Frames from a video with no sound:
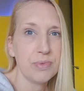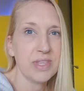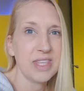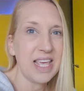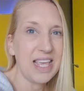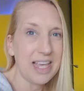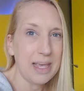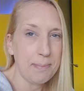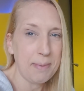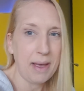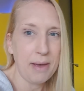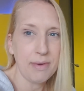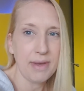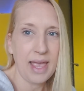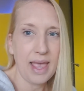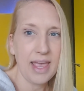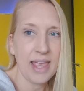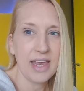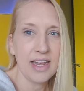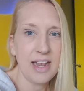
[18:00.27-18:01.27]
think about
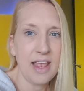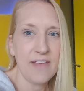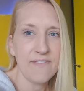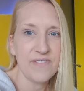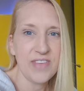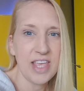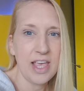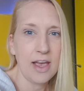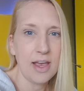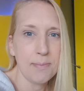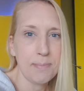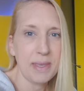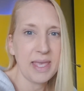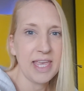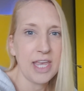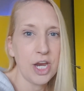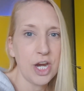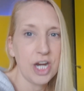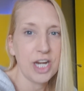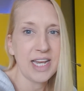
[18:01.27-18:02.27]
getting a
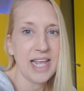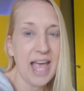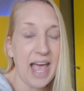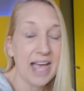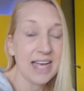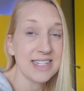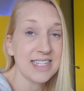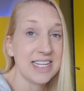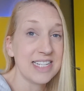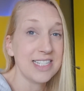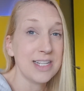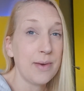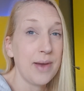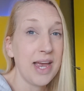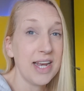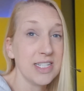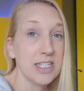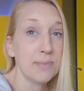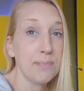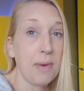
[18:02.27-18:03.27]
VIP early access. Now I
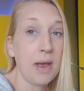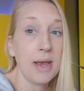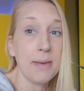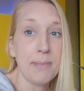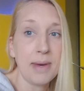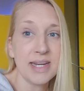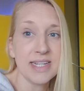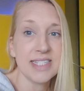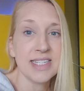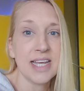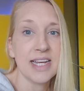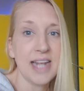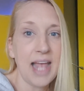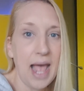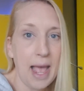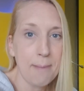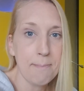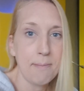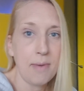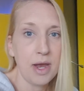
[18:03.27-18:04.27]
had to buy my son
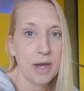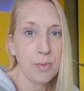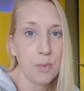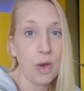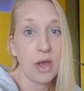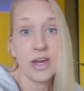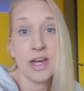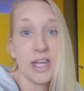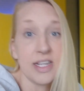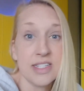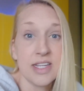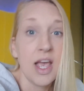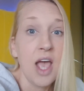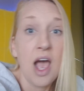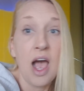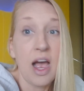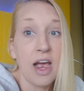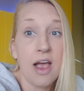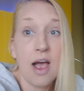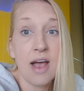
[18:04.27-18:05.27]
and mine one because
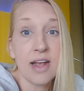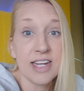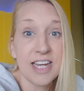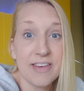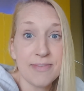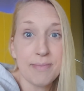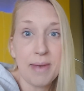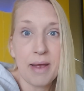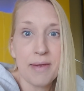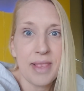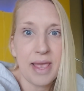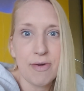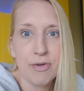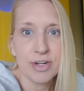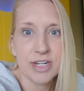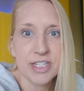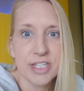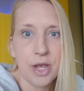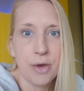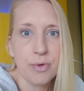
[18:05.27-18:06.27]
I can't leave him out there on
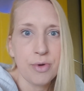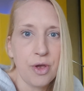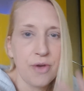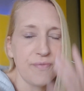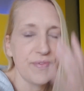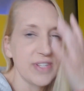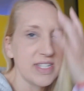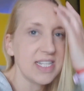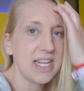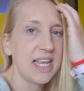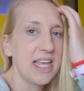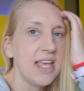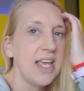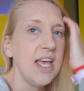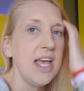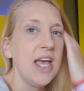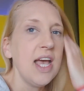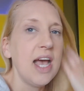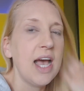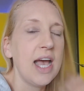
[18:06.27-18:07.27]
his own, obviously.
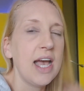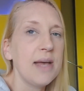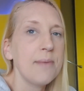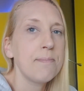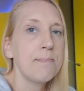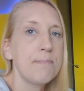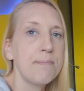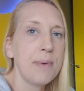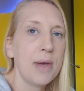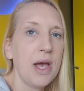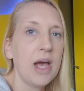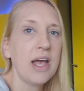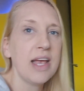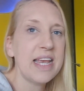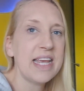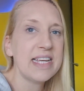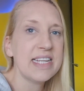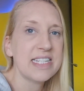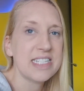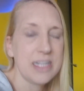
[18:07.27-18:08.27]
But
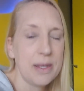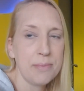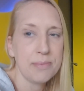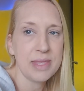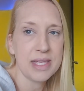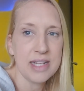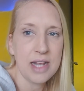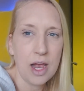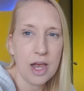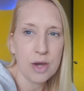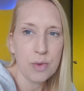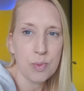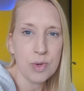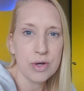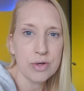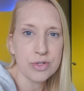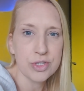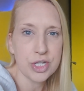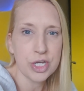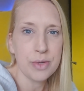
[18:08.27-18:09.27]
it is something that I
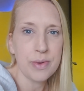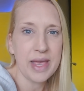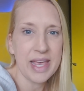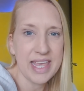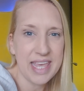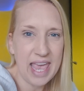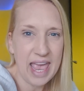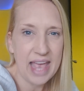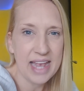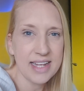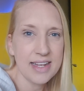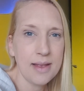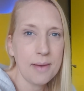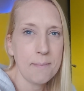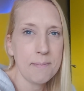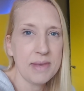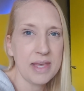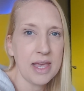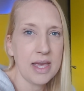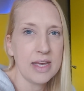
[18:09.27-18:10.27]
will do again
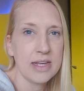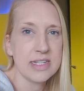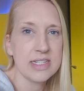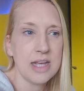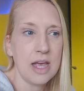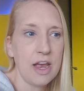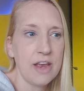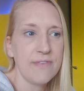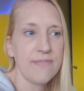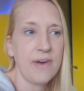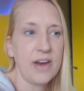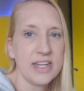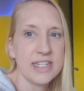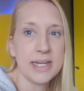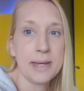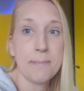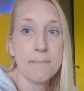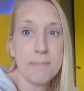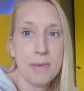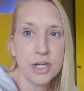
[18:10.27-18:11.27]
because I find
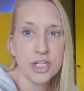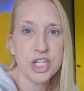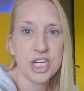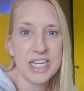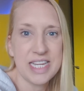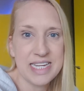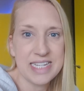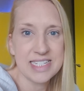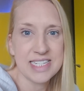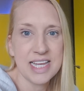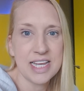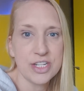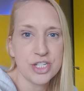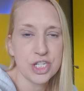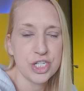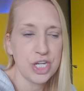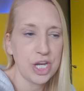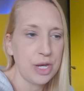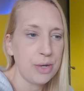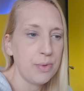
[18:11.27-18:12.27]
it much easier to
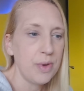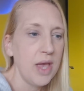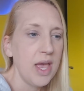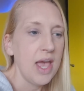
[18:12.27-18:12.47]
do.